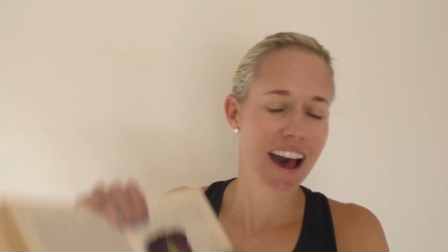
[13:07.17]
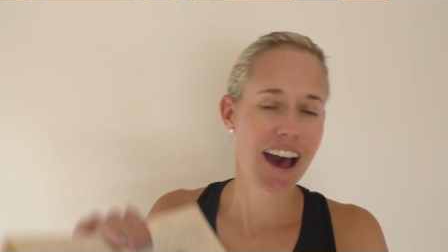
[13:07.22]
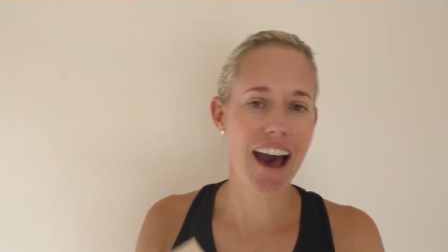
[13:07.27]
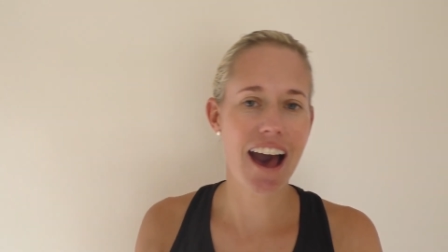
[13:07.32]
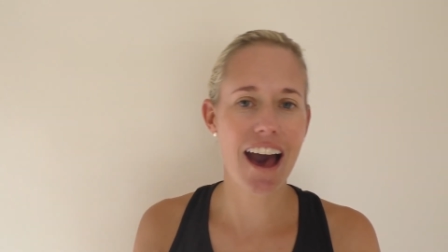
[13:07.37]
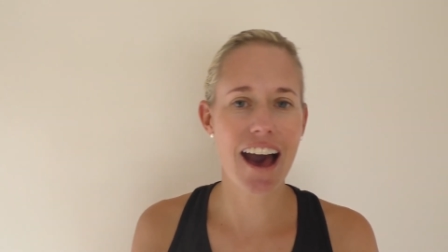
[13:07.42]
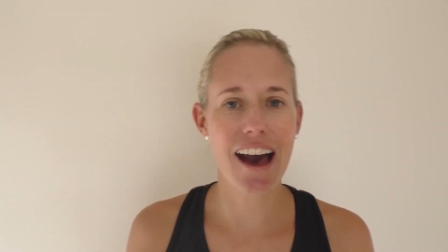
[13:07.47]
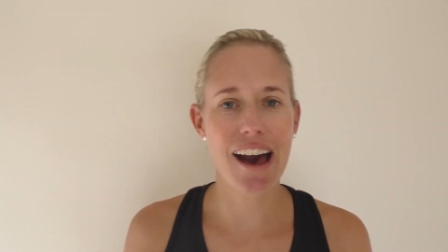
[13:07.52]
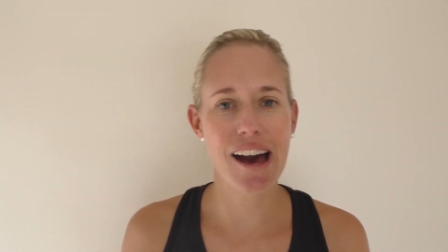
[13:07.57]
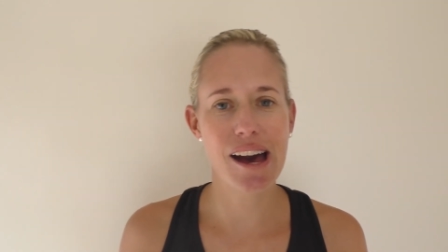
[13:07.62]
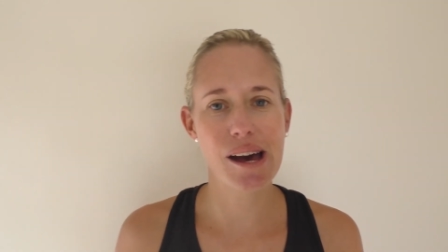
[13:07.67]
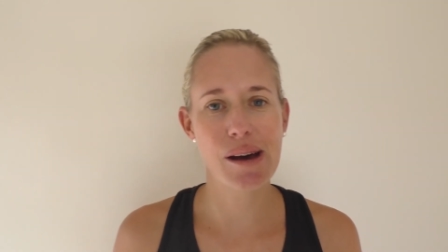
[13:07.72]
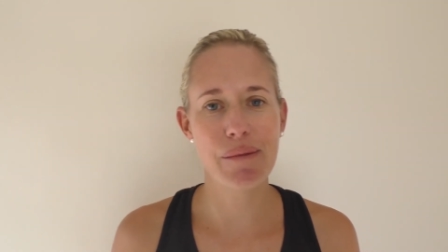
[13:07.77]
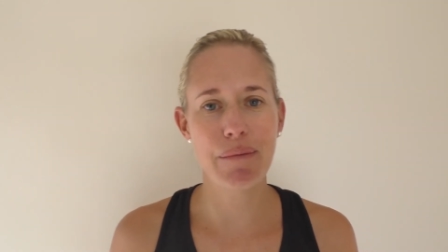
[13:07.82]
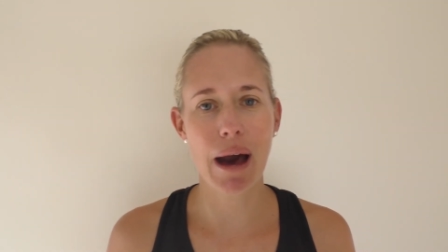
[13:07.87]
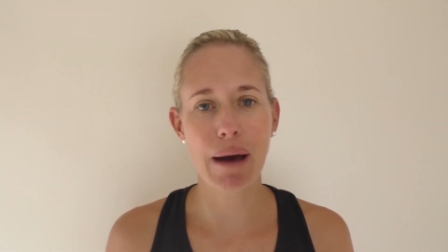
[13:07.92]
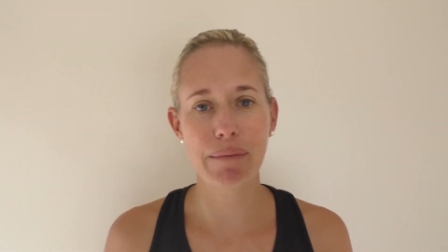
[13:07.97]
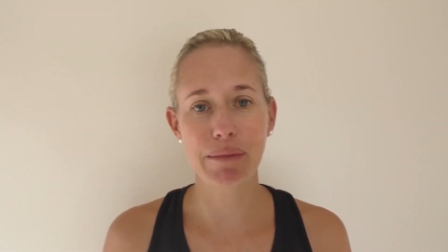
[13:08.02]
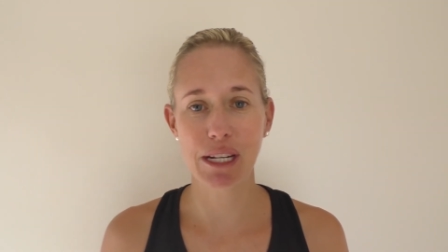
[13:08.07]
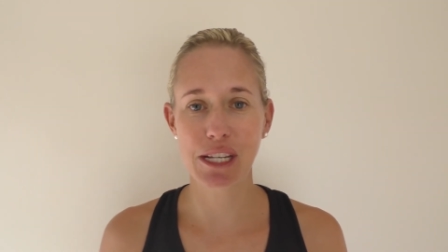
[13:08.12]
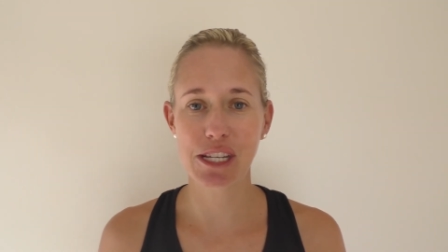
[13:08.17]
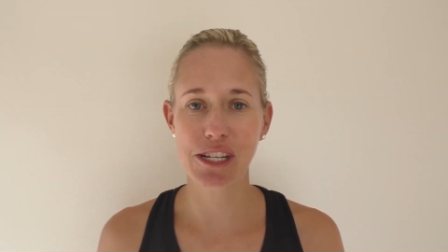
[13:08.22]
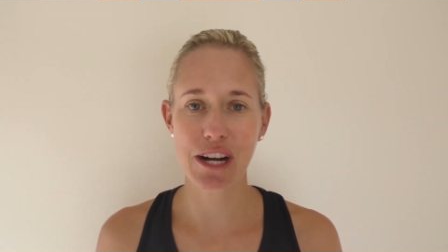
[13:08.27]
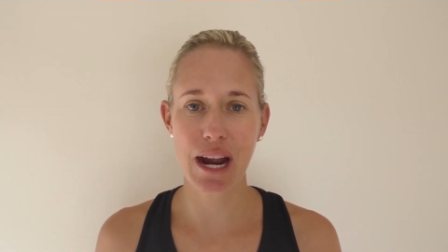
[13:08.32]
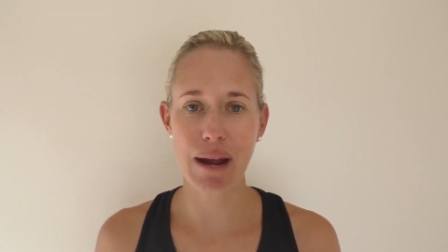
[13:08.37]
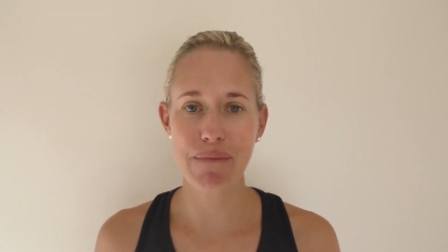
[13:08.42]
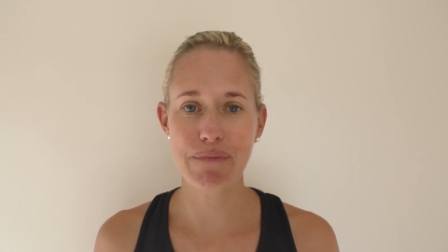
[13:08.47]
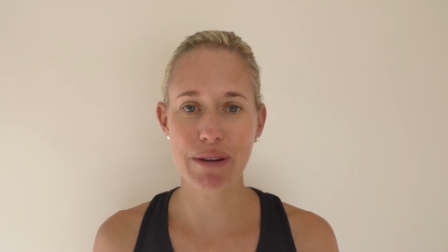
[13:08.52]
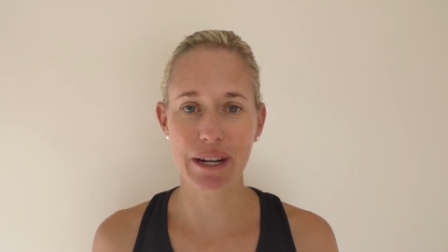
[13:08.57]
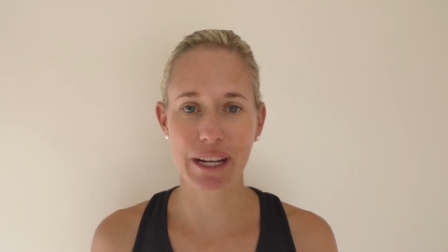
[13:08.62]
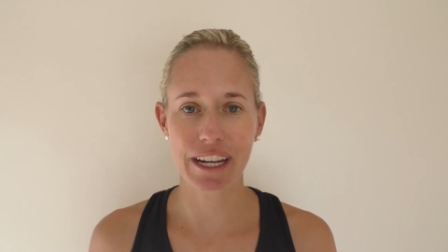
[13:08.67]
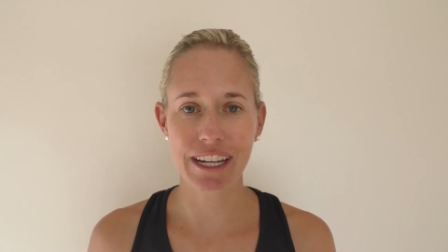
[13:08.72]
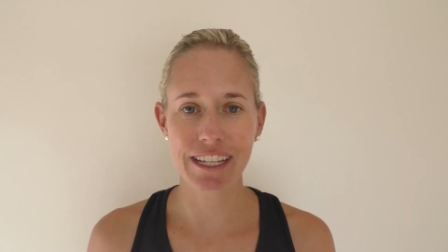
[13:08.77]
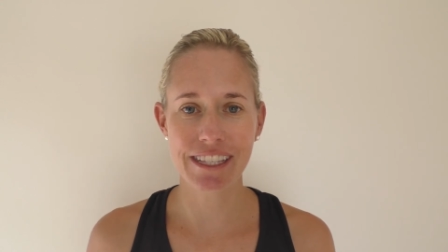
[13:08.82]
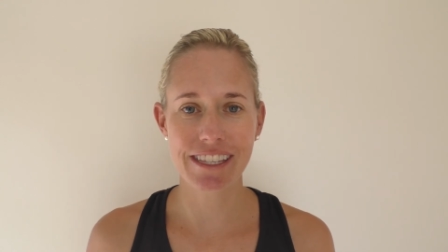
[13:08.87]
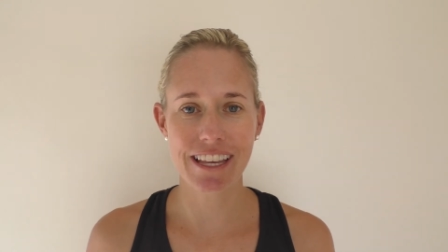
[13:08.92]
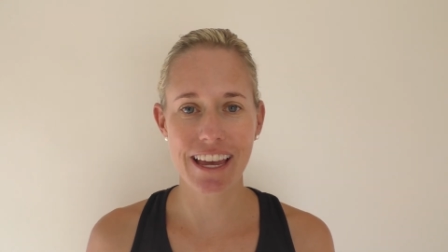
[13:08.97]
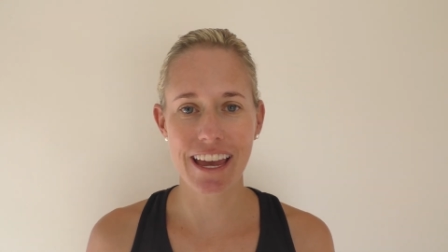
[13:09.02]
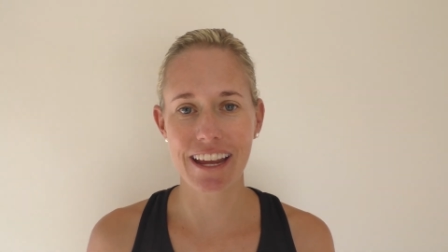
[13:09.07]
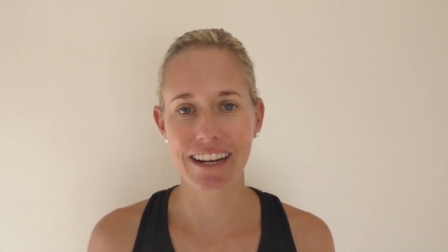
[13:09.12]
I'm going to scrapbook
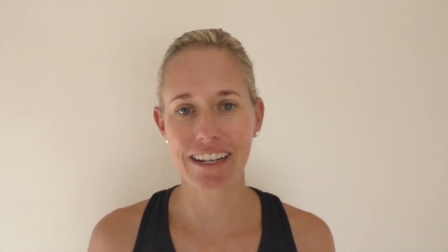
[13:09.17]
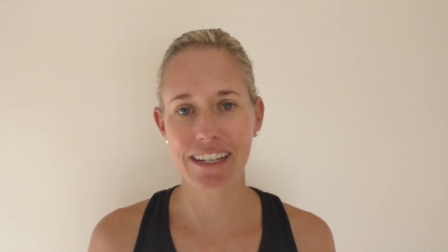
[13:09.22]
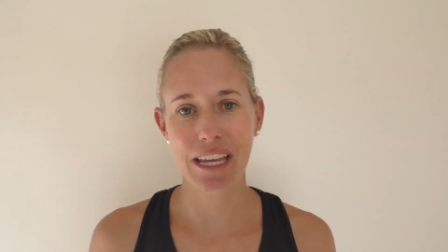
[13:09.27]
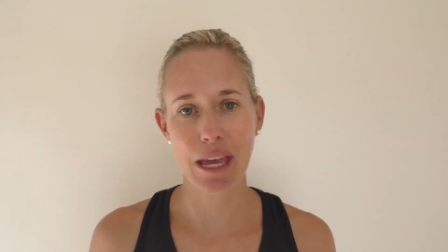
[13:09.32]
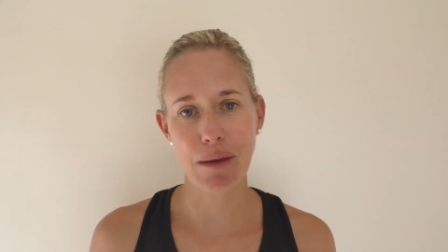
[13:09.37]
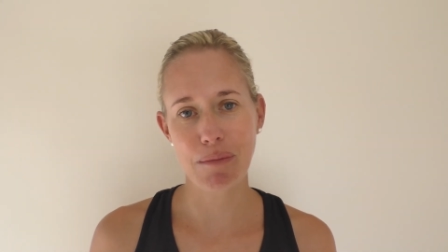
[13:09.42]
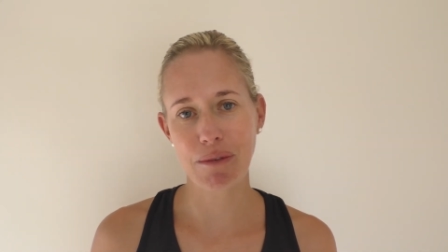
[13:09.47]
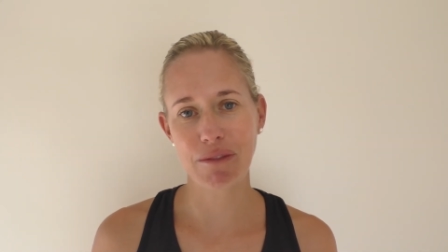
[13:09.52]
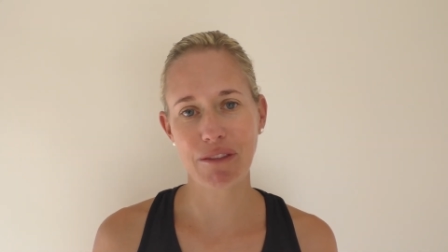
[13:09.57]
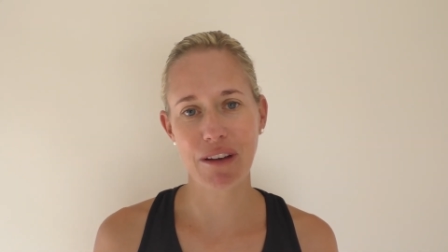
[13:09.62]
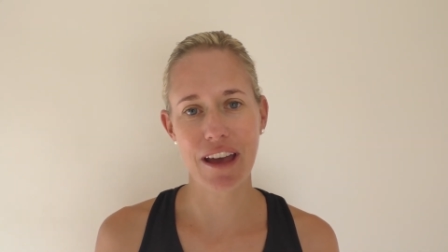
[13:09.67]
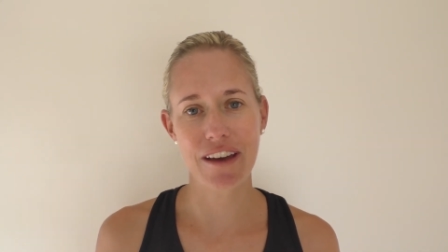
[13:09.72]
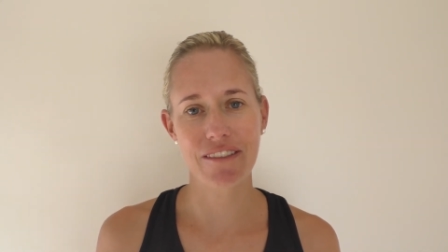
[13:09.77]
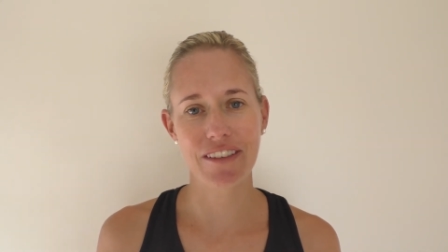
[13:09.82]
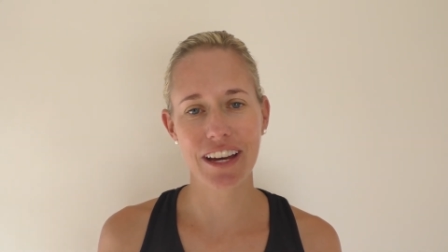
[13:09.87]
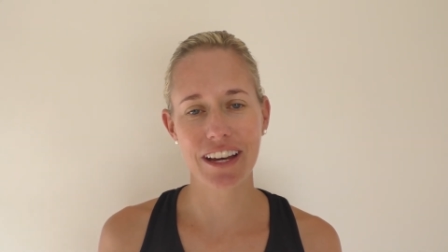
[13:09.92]
it and keep it forever,